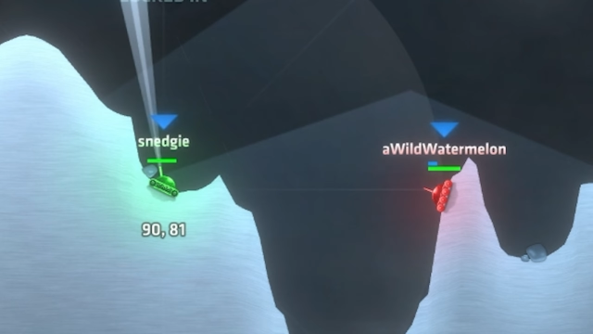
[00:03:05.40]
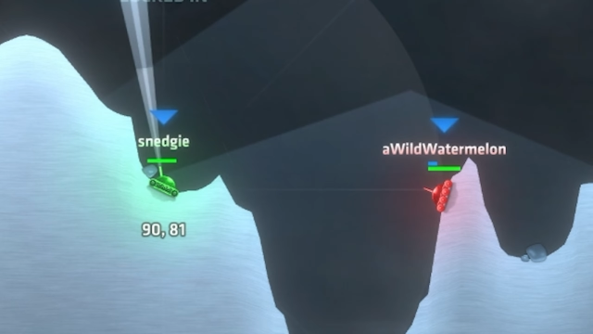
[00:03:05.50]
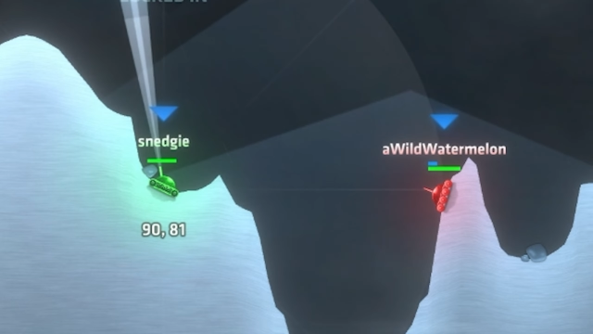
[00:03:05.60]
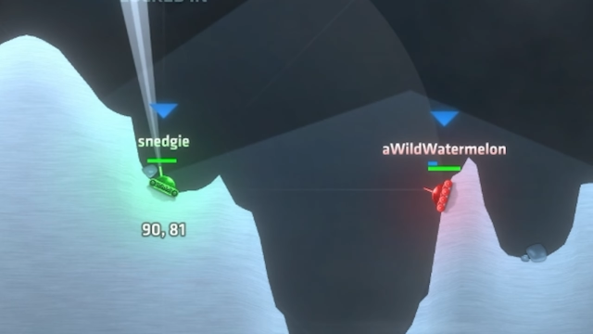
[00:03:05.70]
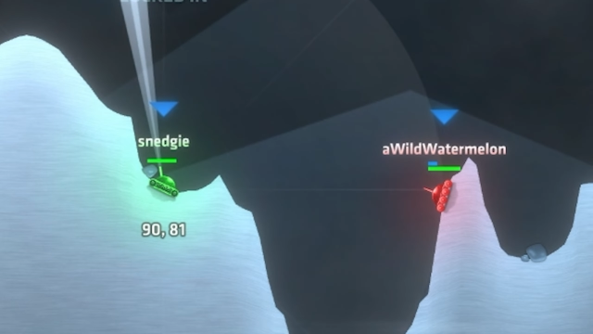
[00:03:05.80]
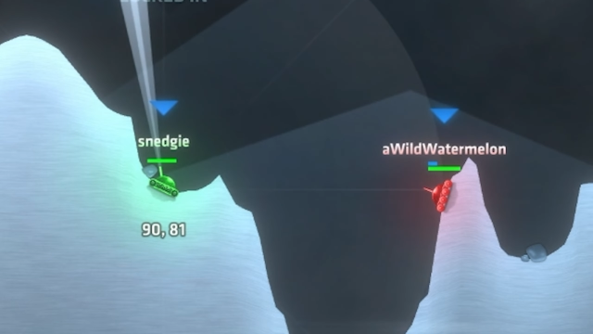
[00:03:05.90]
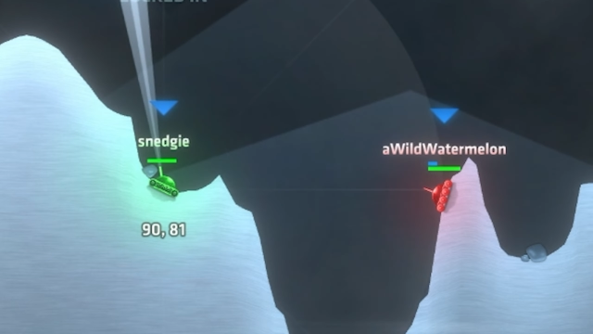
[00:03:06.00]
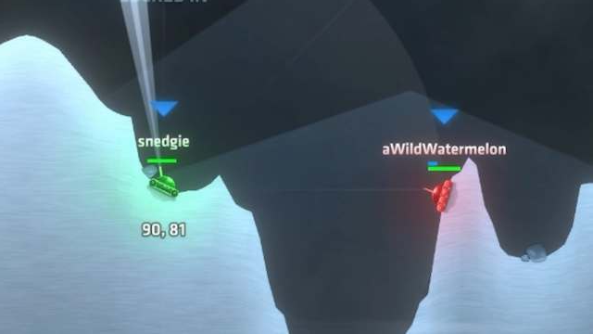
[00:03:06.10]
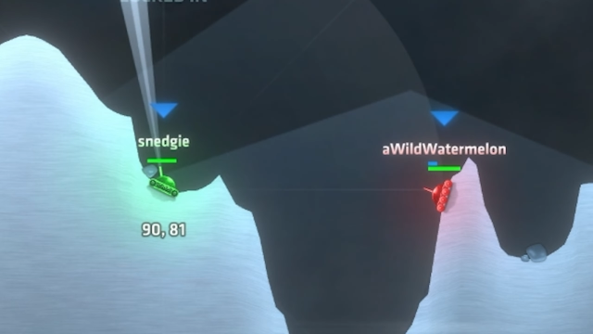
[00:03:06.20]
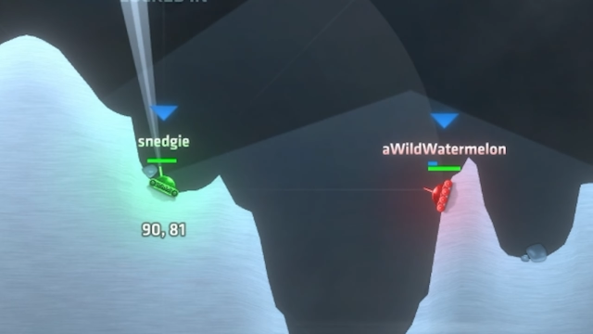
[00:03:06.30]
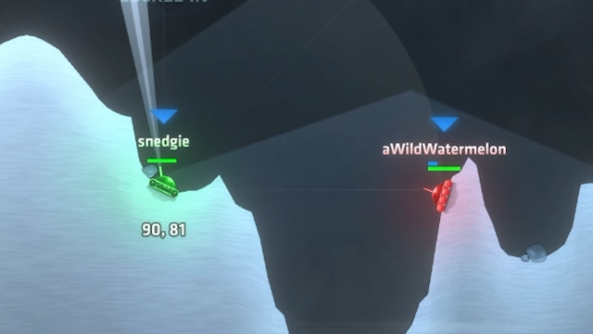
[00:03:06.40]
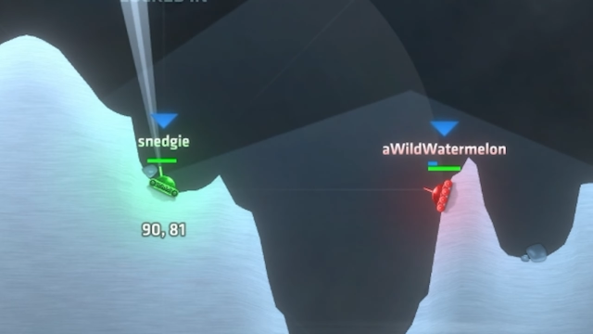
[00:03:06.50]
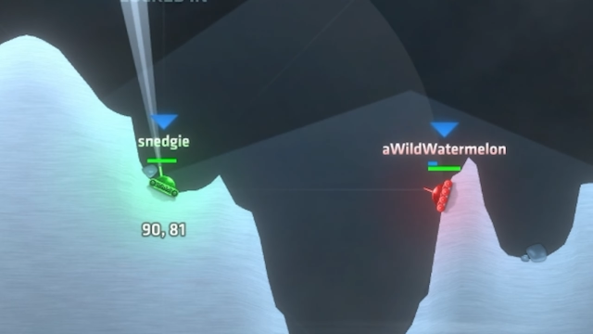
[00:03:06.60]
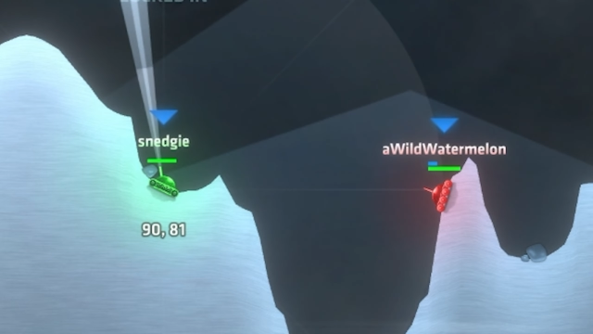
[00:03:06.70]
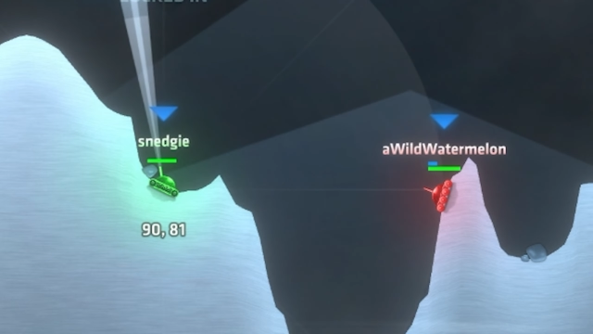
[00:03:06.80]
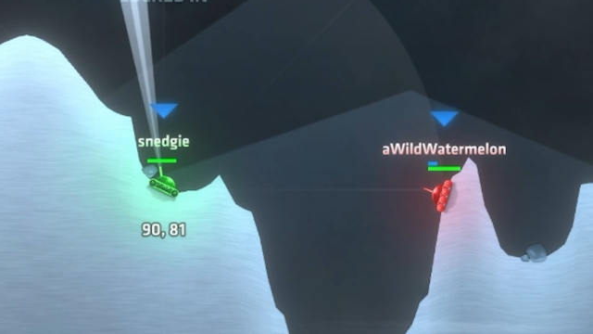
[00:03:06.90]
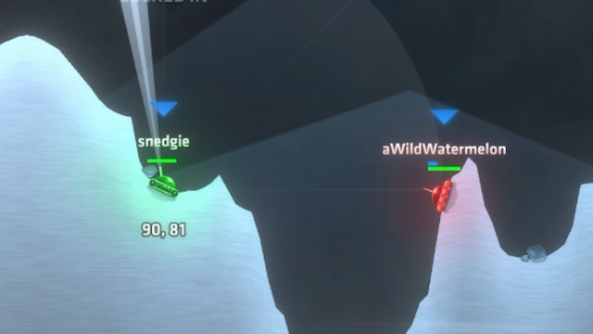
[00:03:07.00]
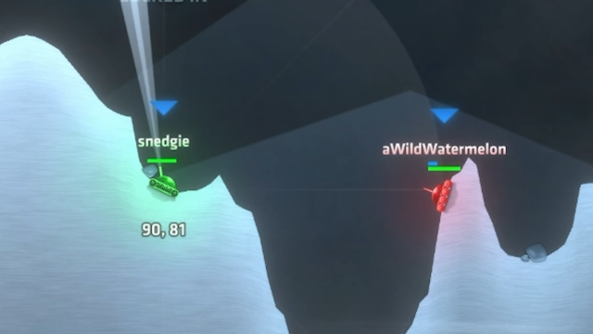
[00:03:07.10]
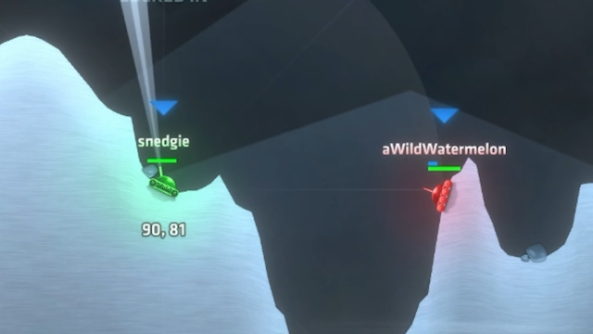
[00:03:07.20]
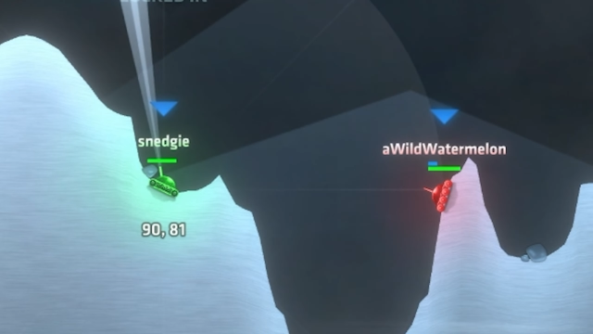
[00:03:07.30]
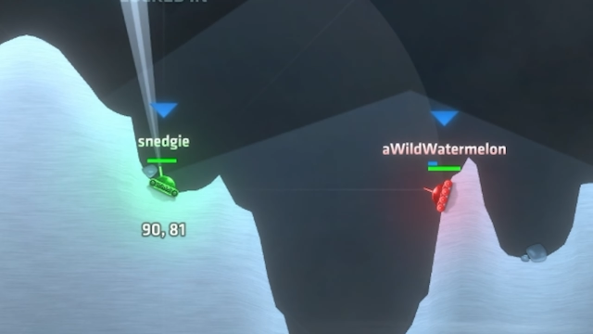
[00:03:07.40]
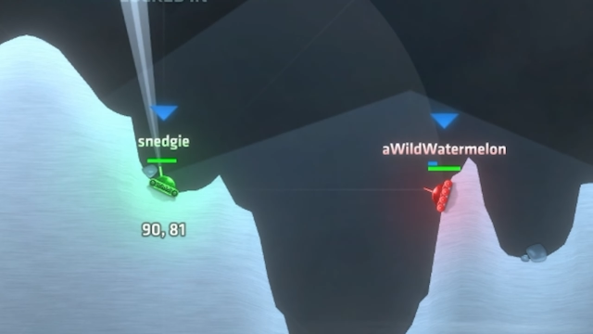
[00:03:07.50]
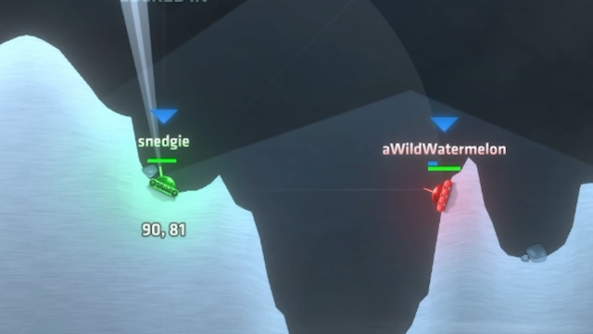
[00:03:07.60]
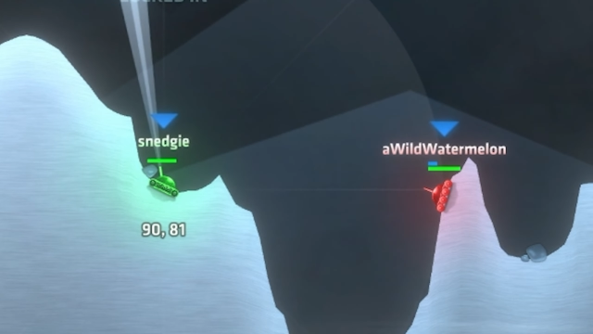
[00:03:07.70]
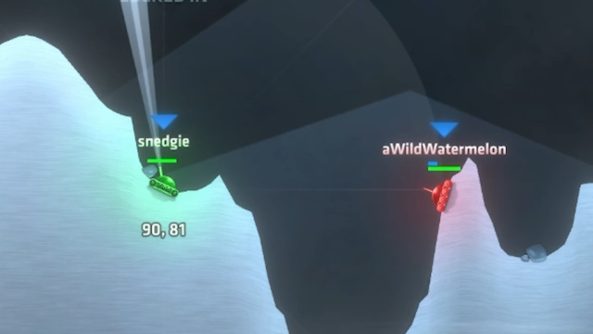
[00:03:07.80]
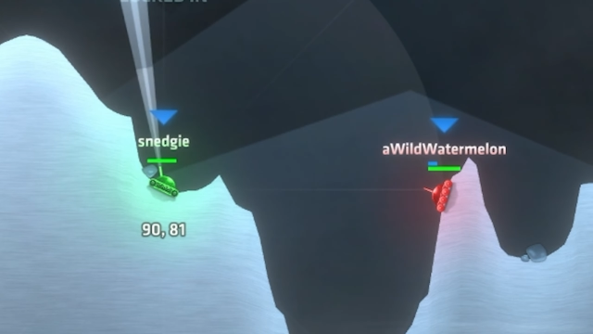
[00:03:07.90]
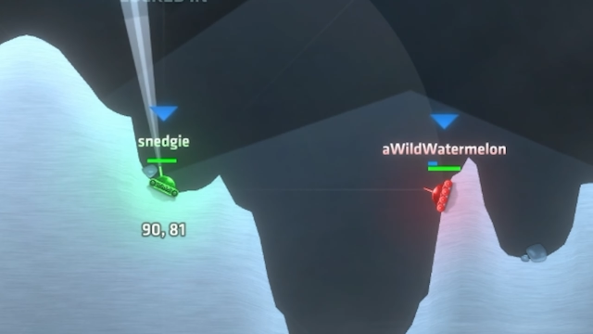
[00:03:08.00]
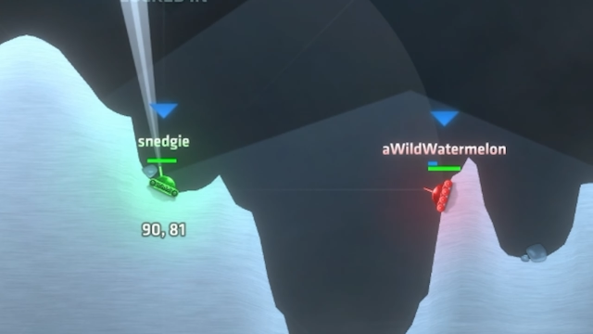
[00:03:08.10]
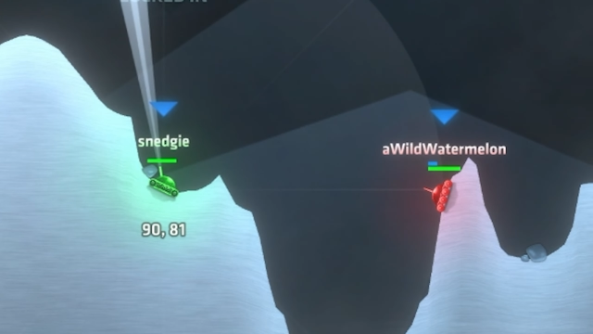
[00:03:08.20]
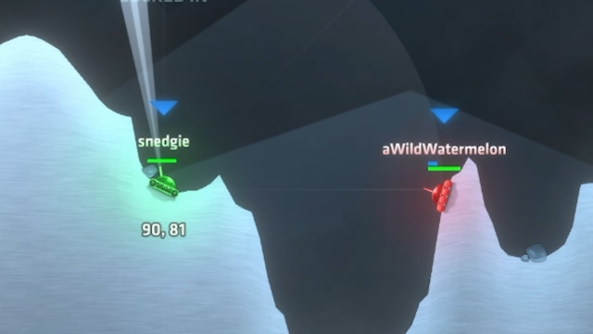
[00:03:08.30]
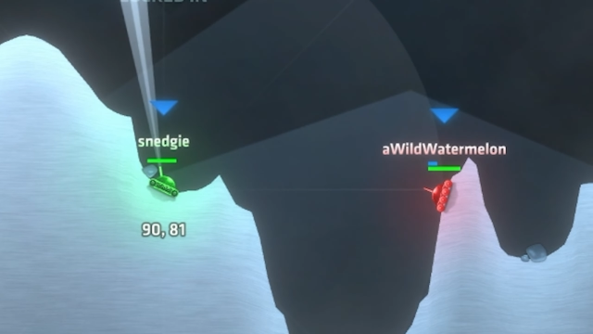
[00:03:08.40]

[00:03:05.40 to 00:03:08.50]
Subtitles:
[unreadable: no face in view]